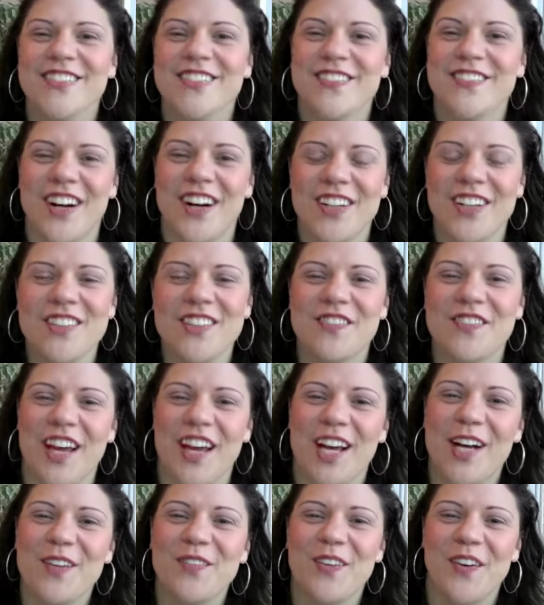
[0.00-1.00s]
Welcome to
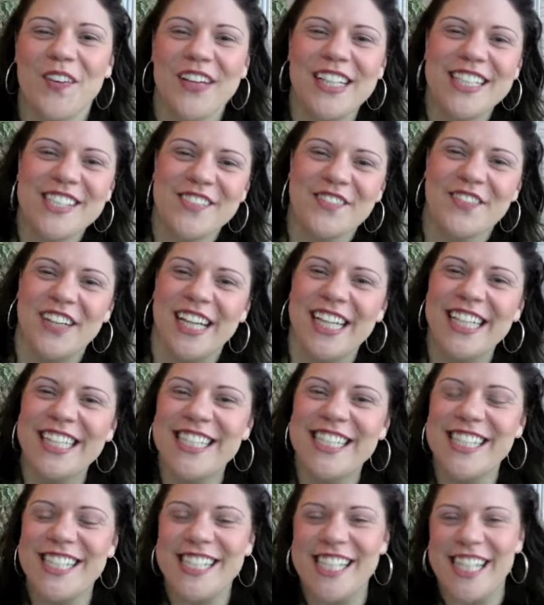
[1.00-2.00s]
Makeup Always
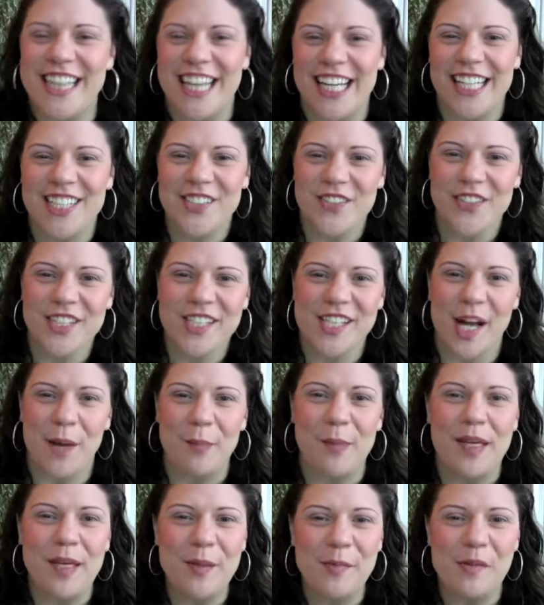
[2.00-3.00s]
Fits. Thanks for
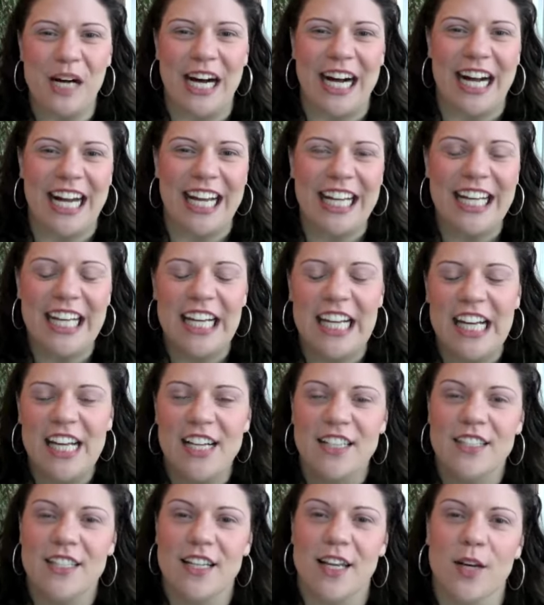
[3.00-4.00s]
stopping by.
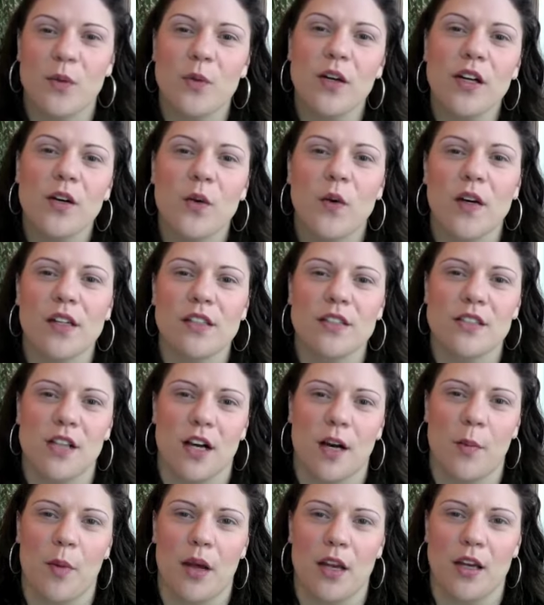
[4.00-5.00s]
Today we are going to talk
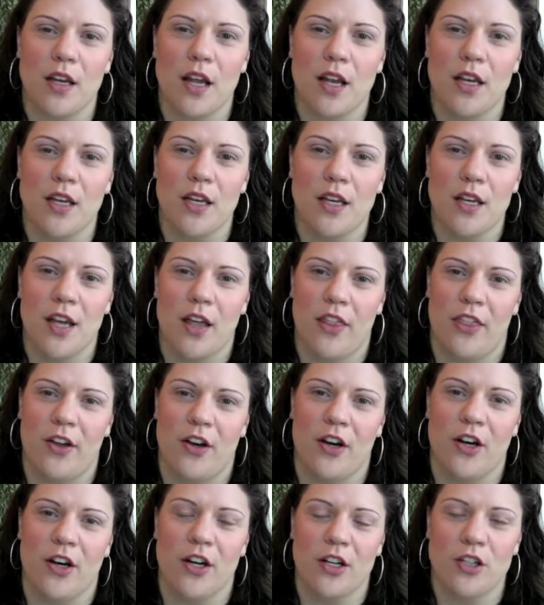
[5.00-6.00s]
about
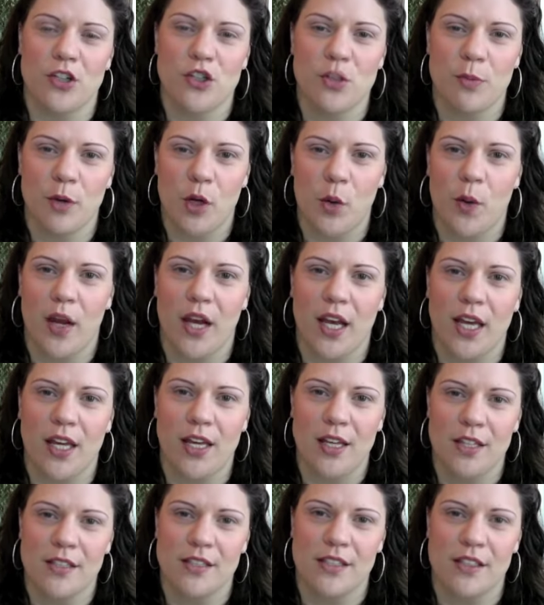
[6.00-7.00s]
another super quick,
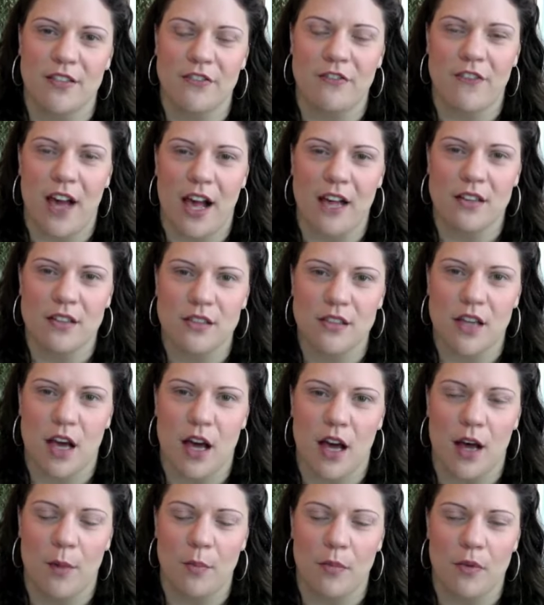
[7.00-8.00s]
easy, fast
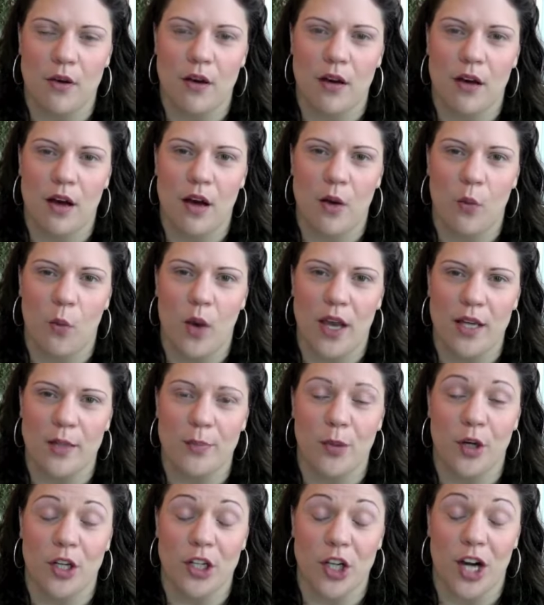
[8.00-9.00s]
way to
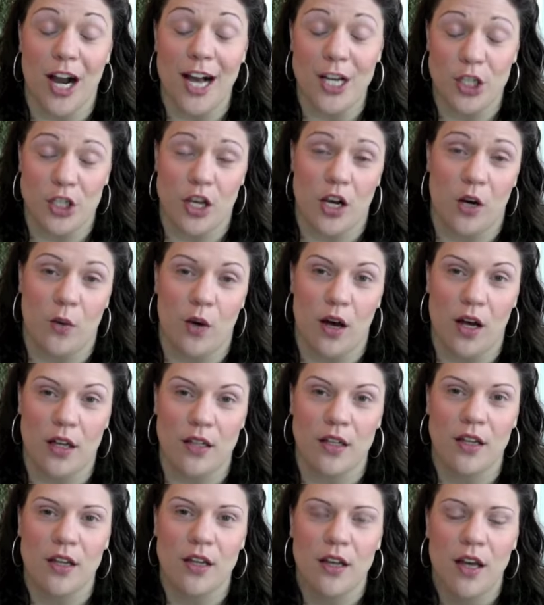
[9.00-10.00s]
put your eyeshadow on.
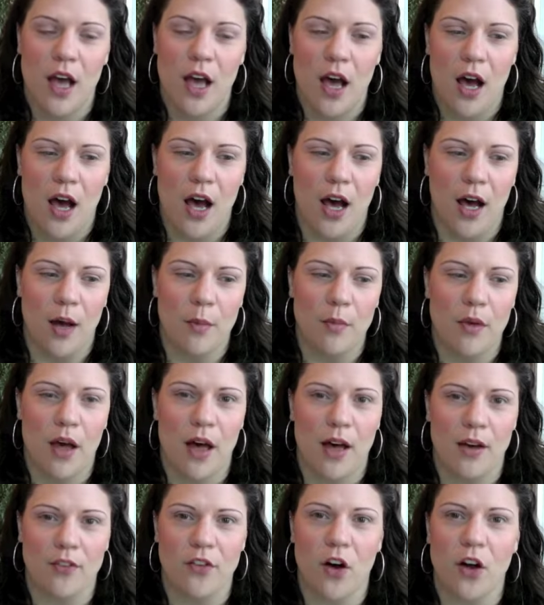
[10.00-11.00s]
Out
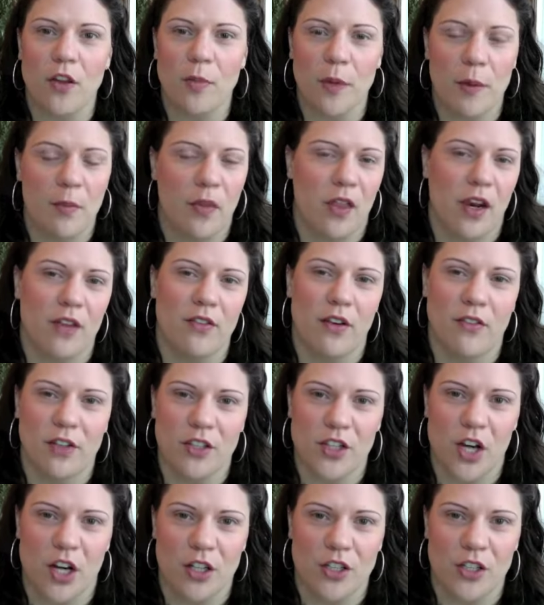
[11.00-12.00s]
of all the people that I've ever
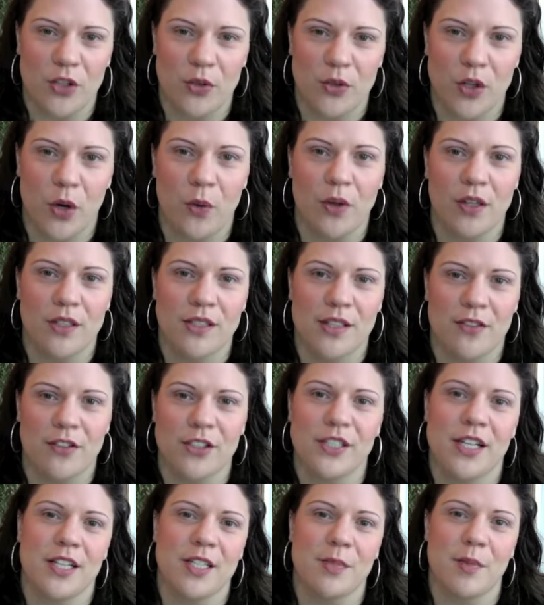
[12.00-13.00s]
talked to, no one has ever
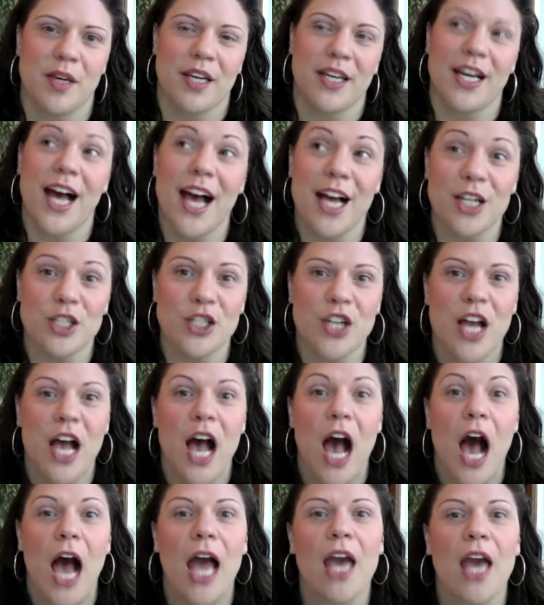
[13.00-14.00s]
said to me, gosh,
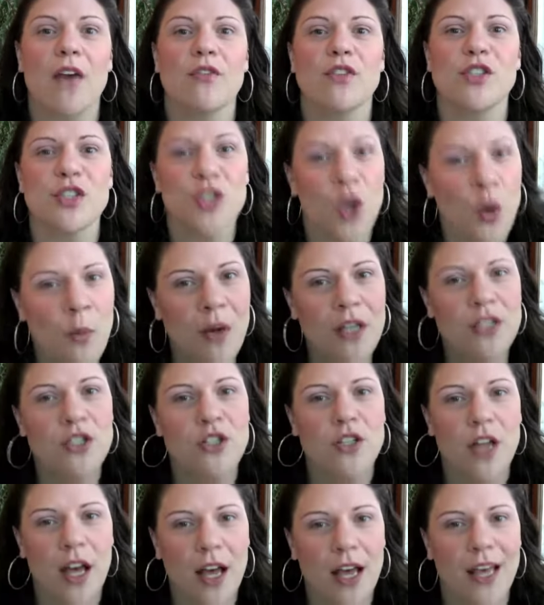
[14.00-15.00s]
I have so much
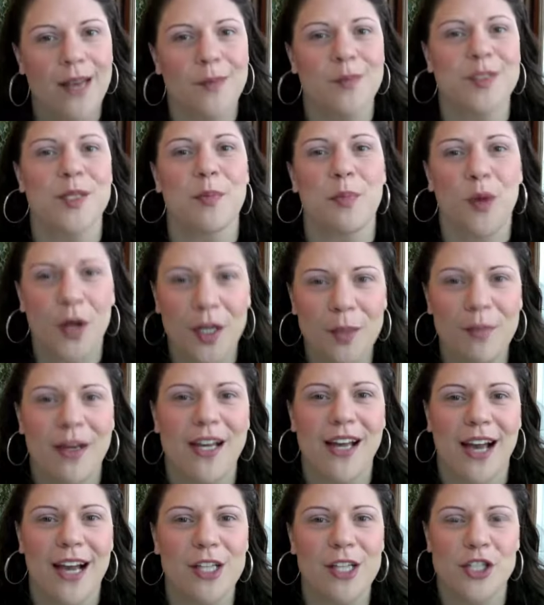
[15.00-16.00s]
time to put my
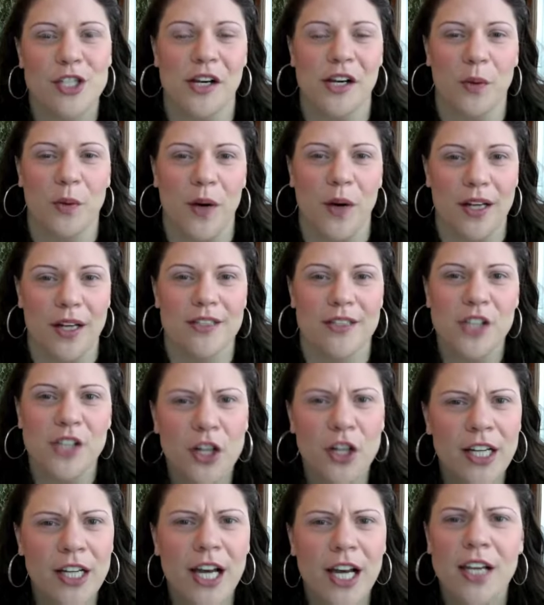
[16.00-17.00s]
eyeshadow on. Is there
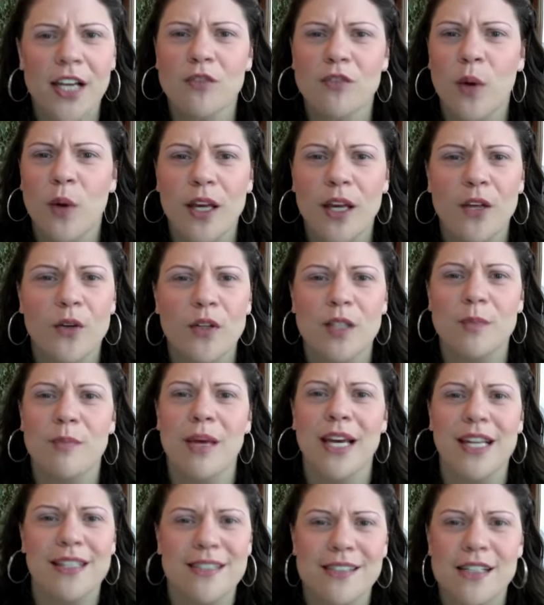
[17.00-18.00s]
any kind of way you could make
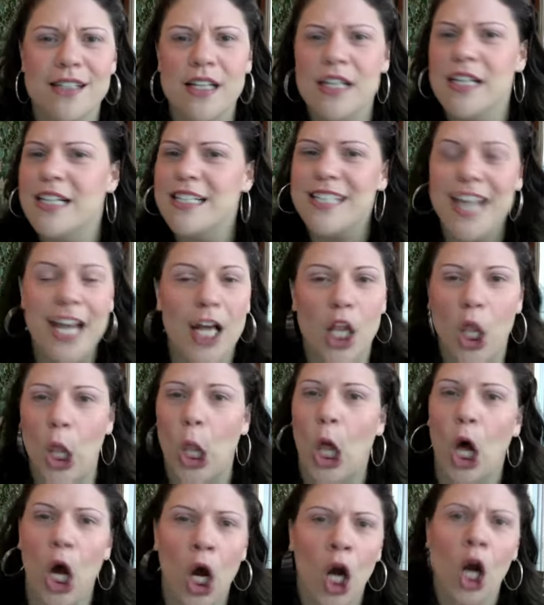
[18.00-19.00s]
it take
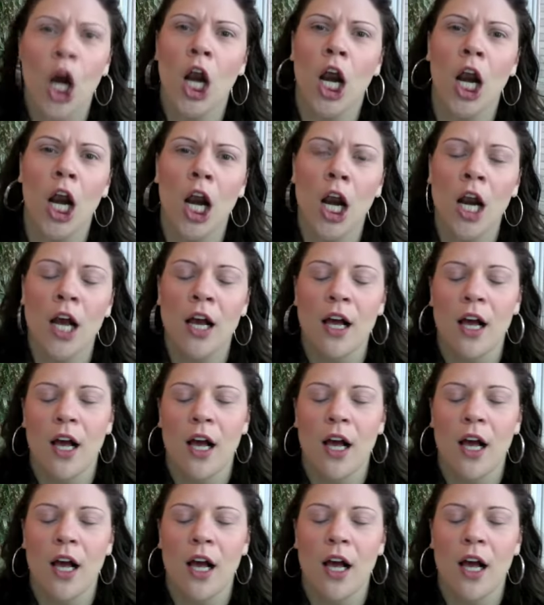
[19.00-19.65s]
longer?